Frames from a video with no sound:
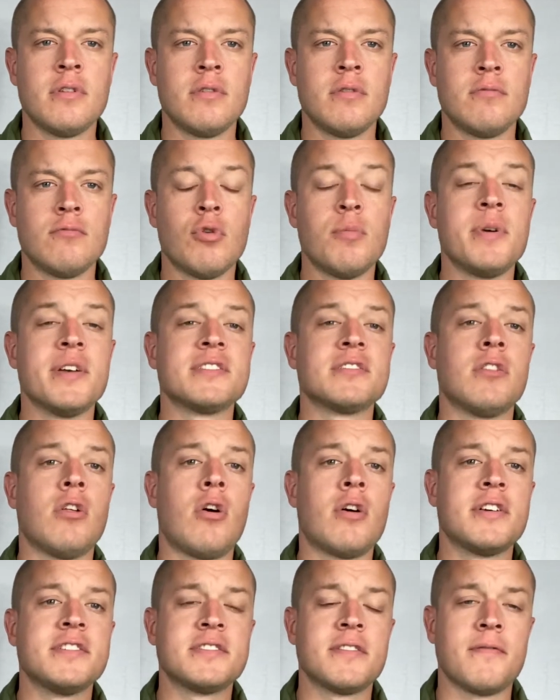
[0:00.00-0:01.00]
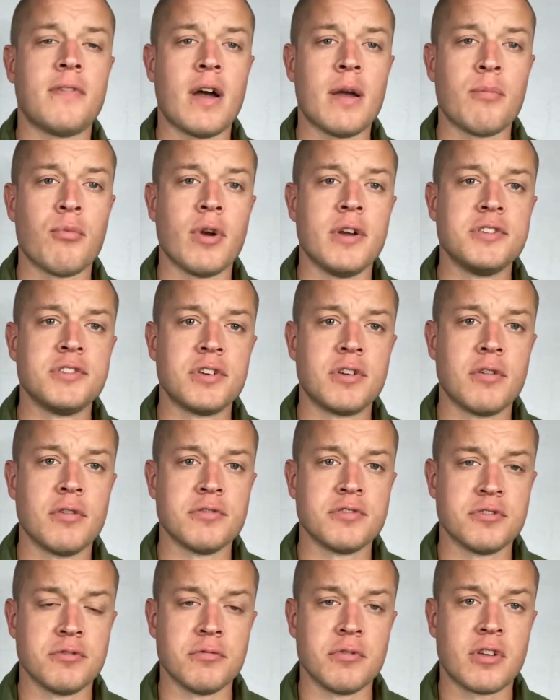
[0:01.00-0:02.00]
will be as long as the vibration
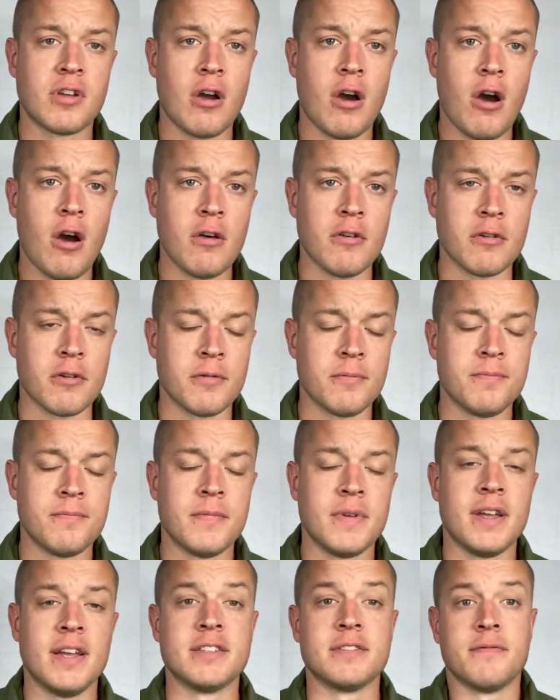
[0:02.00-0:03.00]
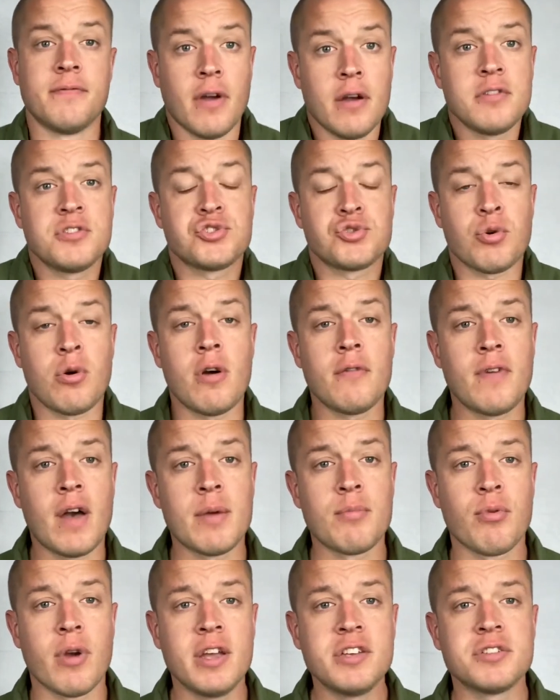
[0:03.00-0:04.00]
goes through the collar. It's a very strong
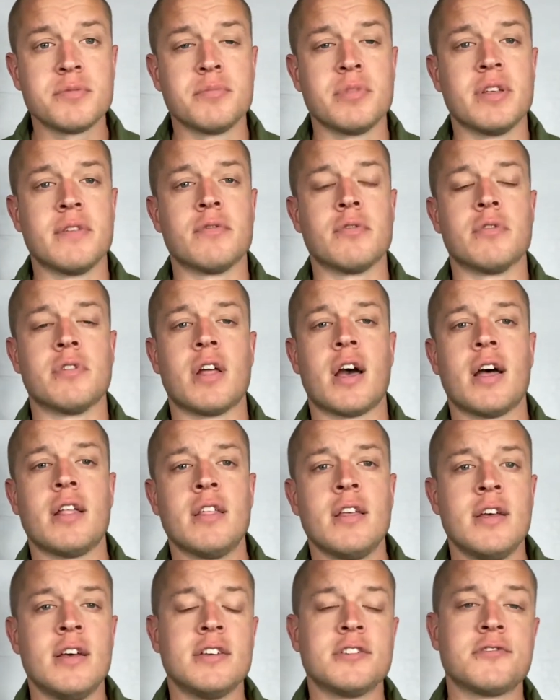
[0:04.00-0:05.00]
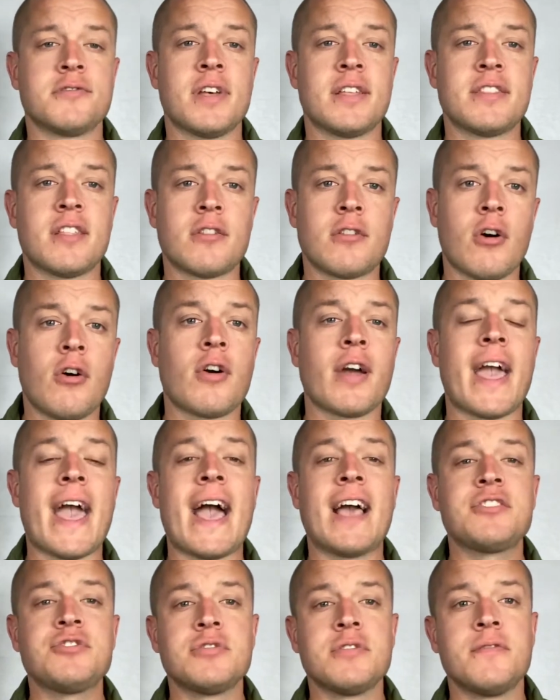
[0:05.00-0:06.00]
vibration, believe it or not, so that the dog
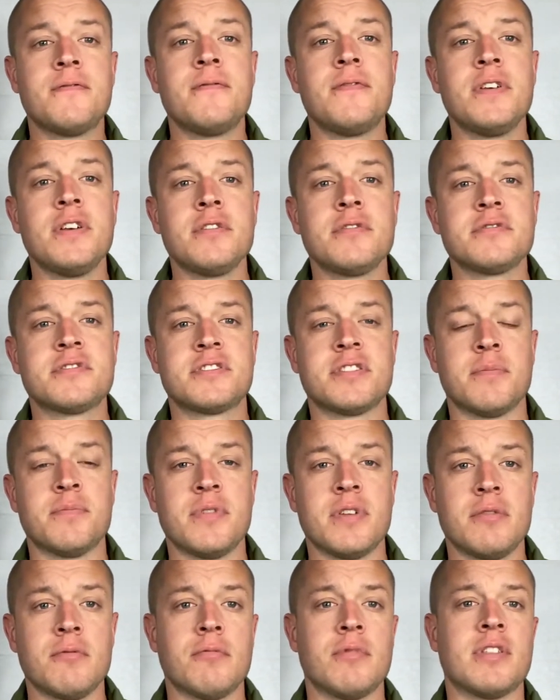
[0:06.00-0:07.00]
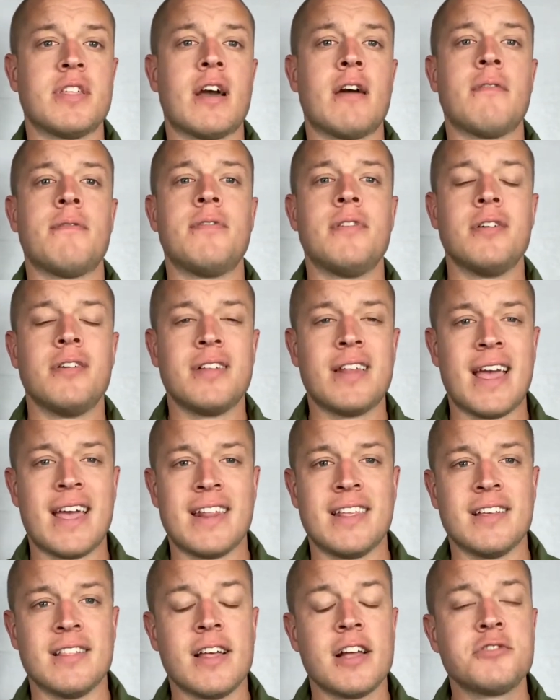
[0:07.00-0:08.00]
actually feels something without feeling any
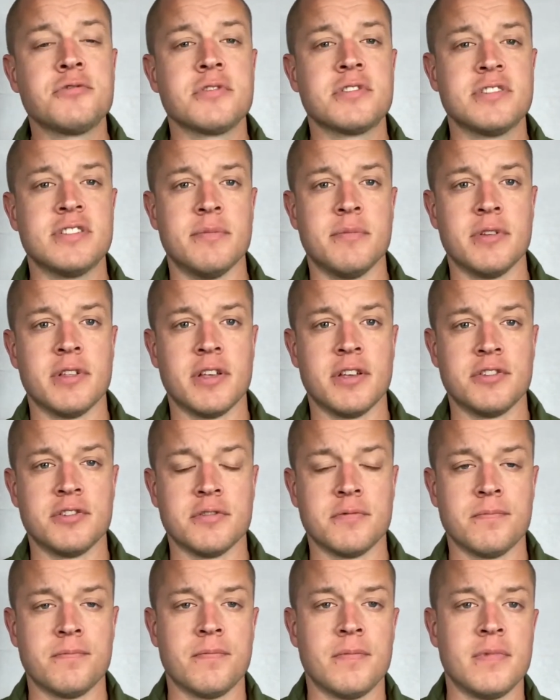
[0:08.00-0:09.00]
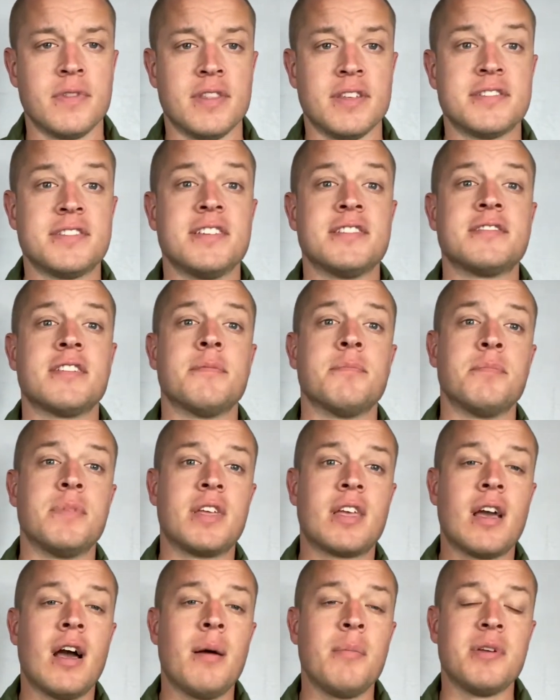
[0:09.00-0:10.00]
electric stimulation. This is
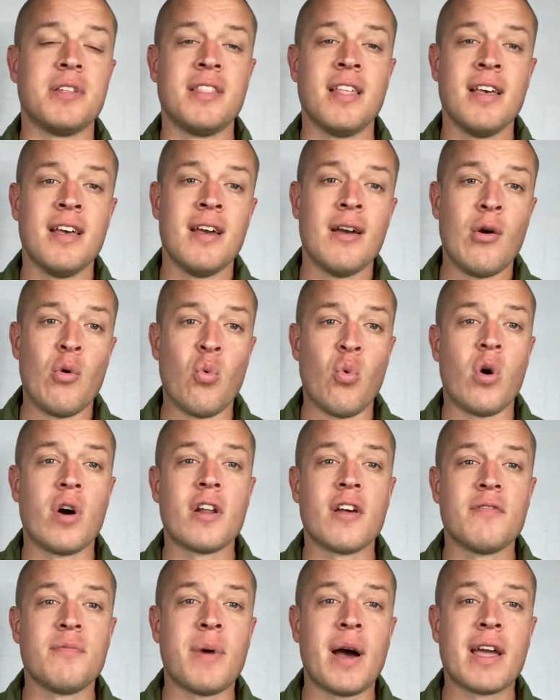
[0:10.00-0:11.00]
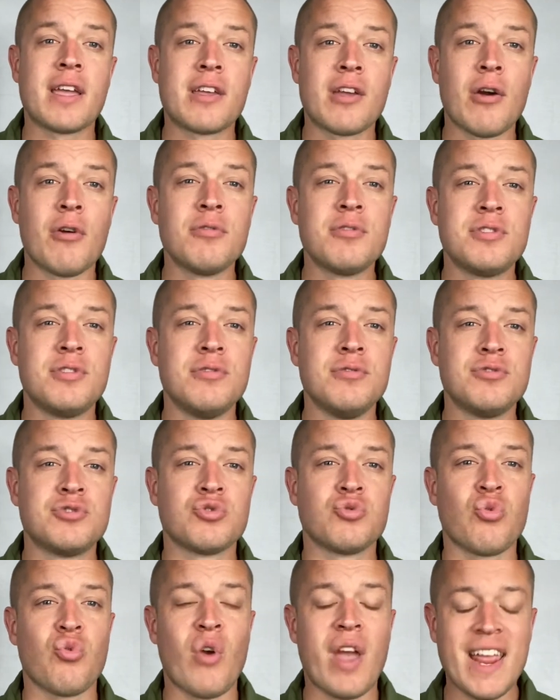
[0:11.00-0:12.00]
becoming one of my go-to
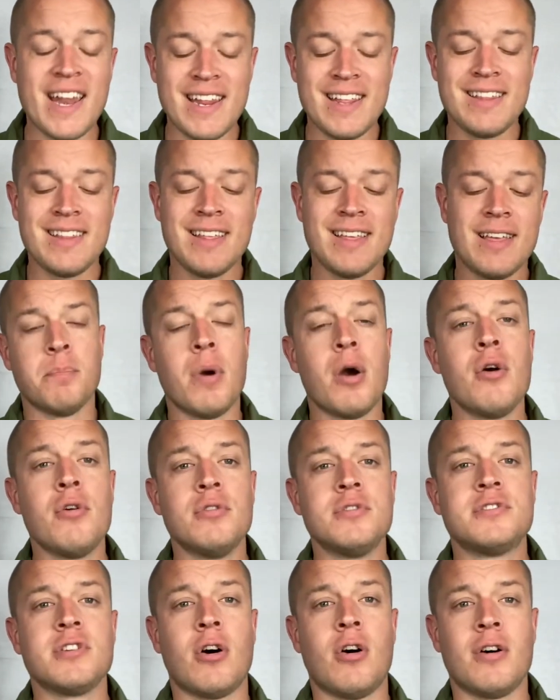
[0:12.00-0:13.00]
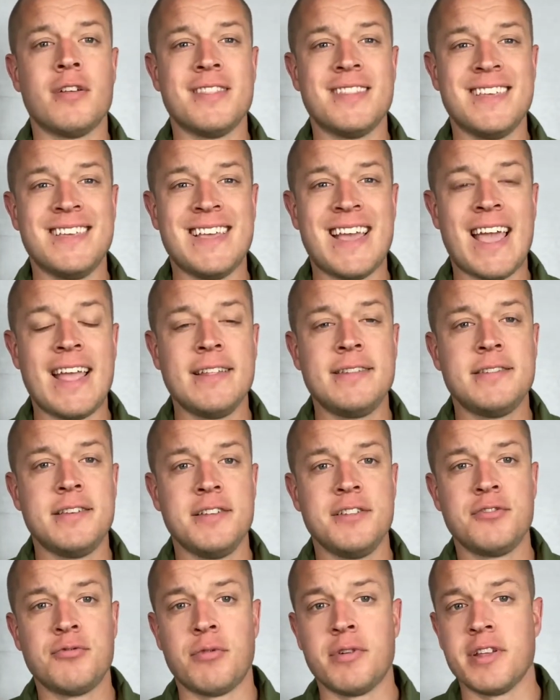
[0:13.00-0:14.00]
training modes on the
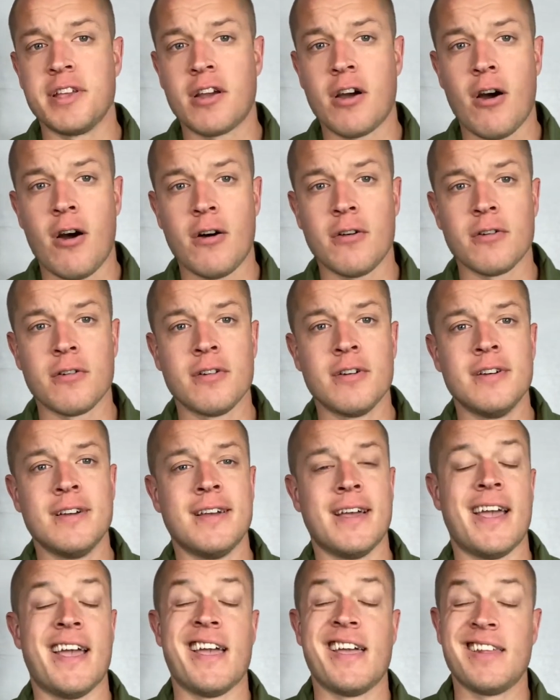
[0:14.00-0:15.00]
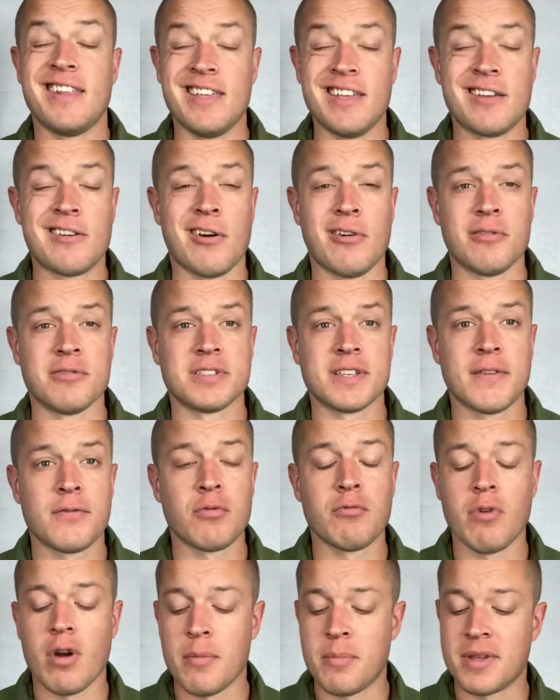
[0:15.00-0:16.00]
1820 collar and e-collars
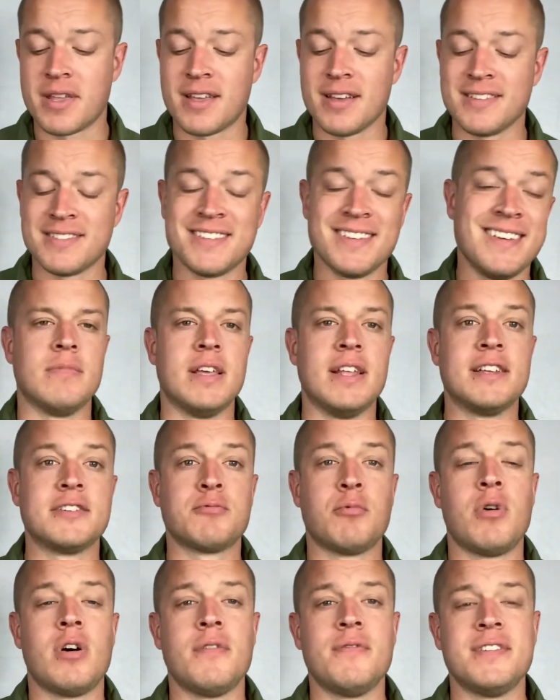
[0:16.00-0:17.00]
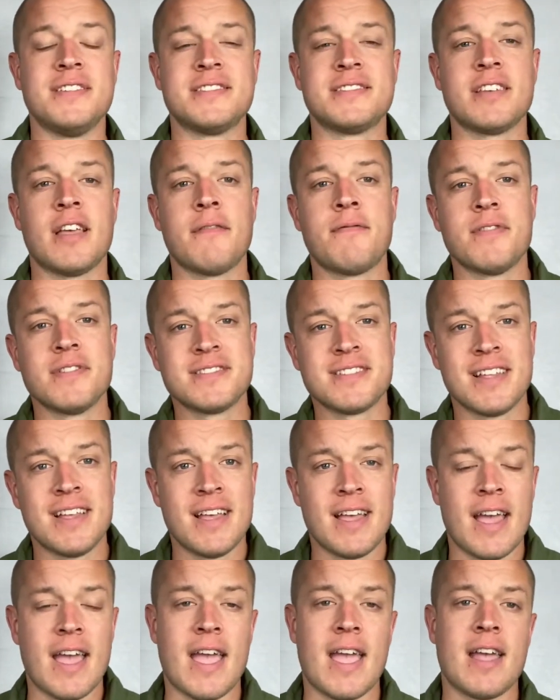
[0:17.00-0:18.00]
everywhere, because it is one of the safest
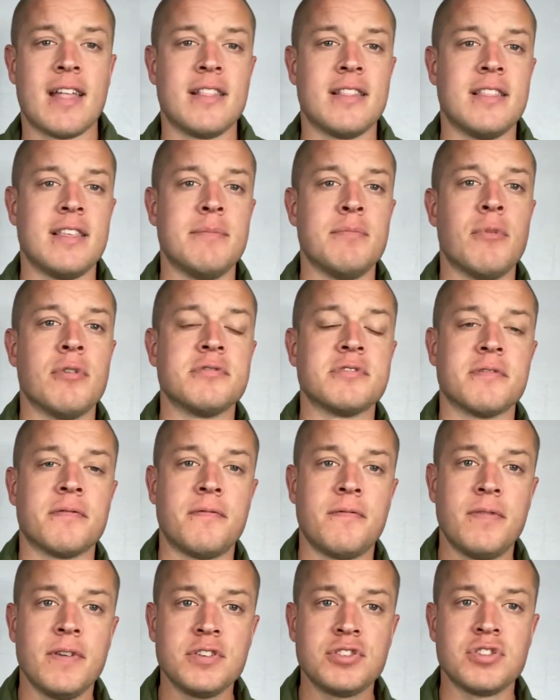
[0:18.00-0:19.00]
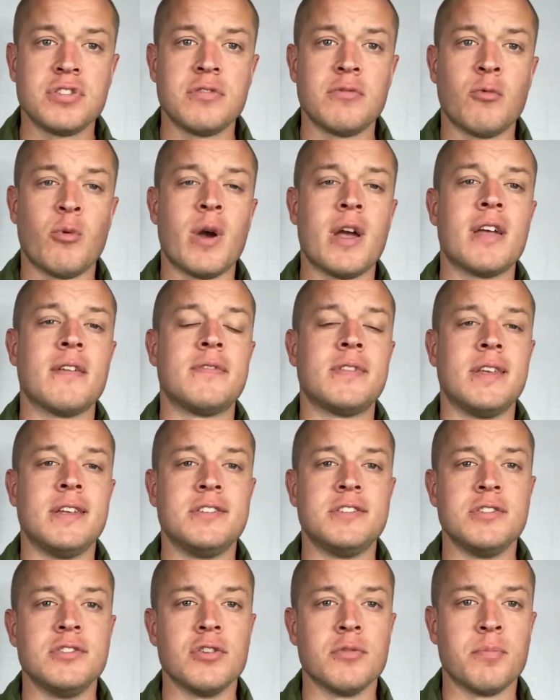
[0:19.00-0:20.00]
and the most efficient way of
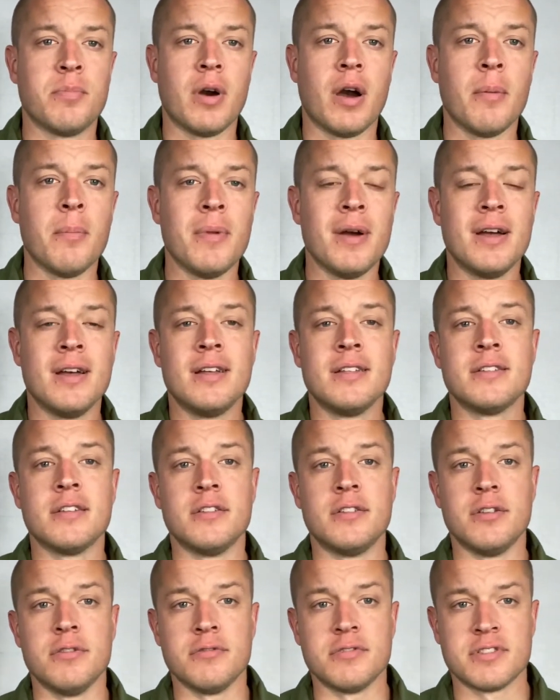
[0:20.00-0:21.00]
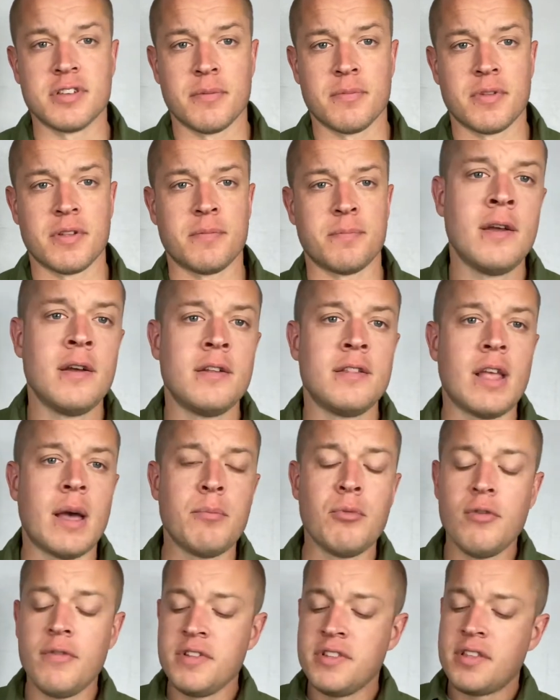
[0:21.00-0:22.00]
teaching your pup to do something. Now,
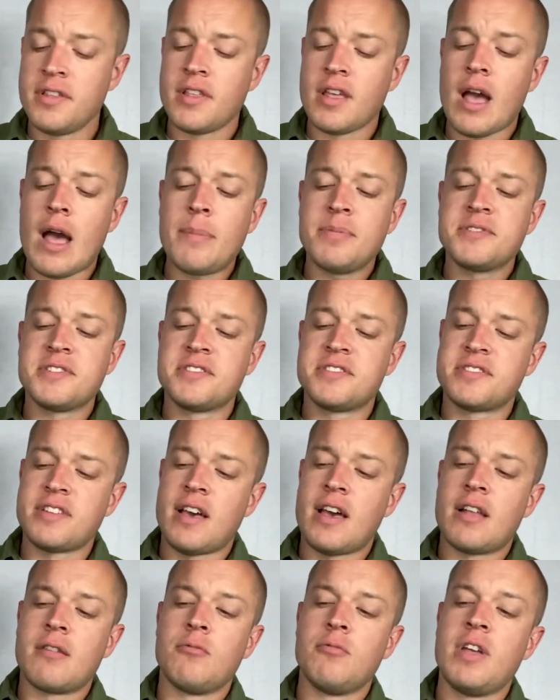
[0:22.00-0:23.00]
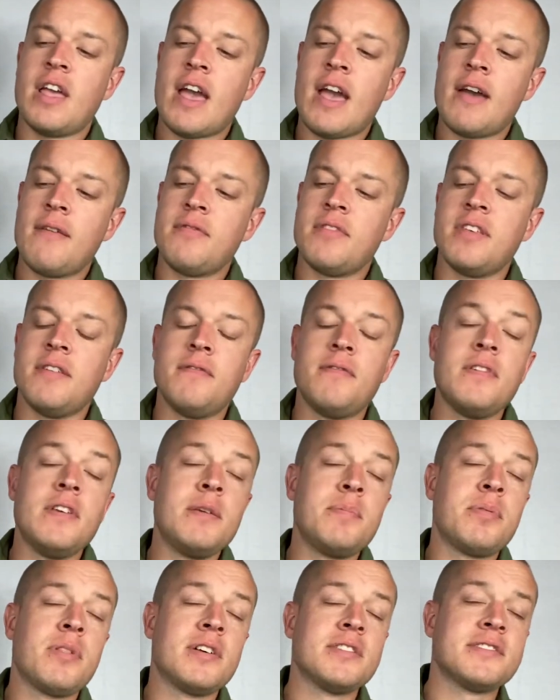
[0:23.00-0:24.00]
moving to the opposite side, we have the
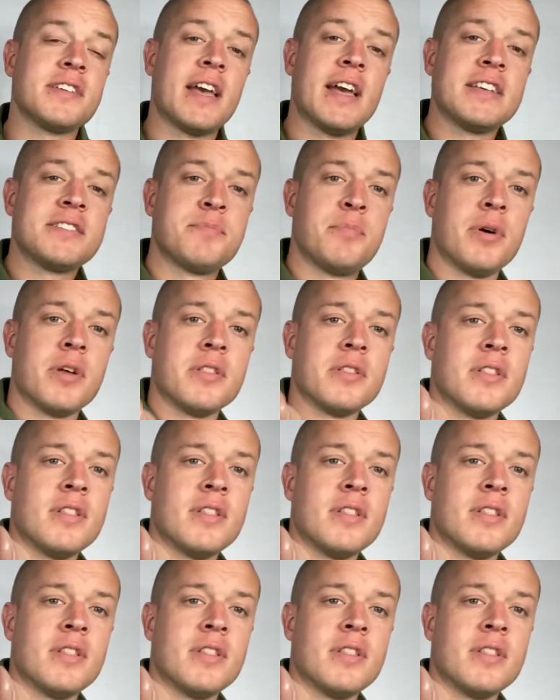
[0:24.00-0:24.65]
V+S button.